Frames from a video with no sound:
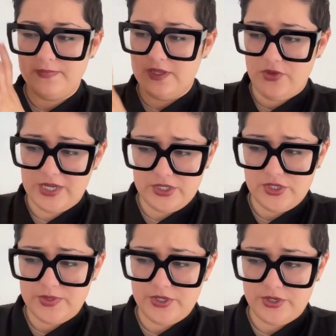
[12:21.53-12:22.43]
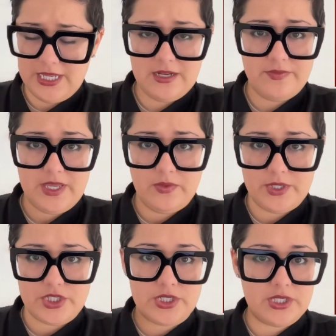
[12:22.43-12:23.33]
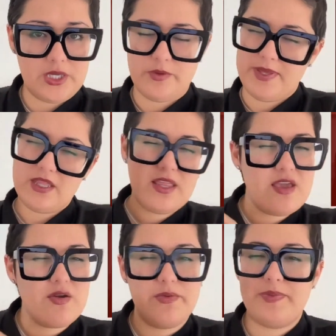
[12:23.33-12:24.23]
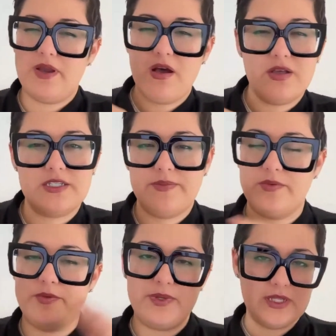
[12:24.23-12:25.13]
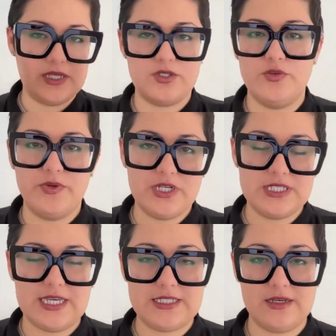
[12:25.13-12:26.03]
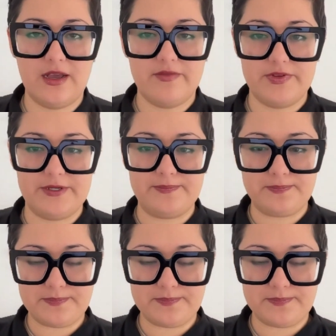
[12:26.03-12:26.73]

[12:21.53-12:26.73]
if you had to do it in your native language, it would be clear, it would be awesome, it would be like super concise and confident.